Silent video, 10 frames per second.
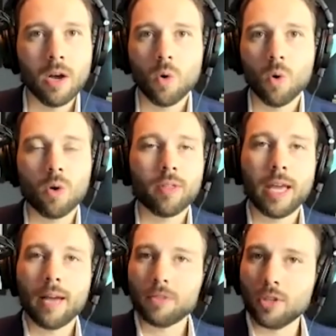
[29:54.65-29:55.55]
Or they
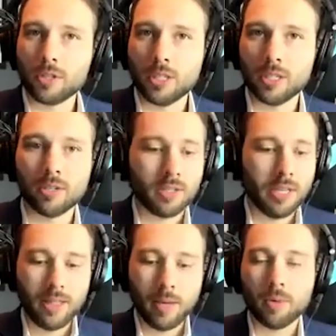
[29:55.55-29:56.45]
have to cook dinner and
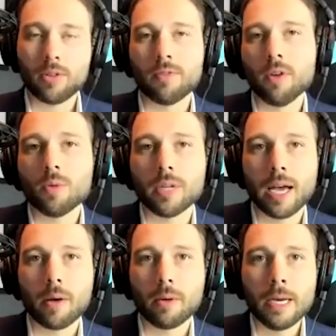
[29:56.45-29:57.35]
they put their phone
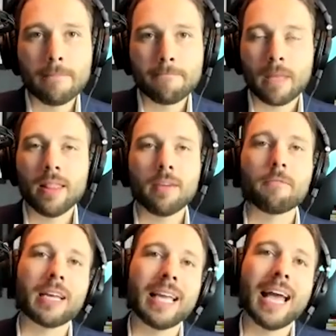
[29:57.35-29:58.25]
down and they
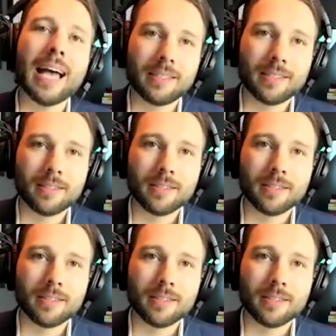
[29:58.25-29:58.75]
forget.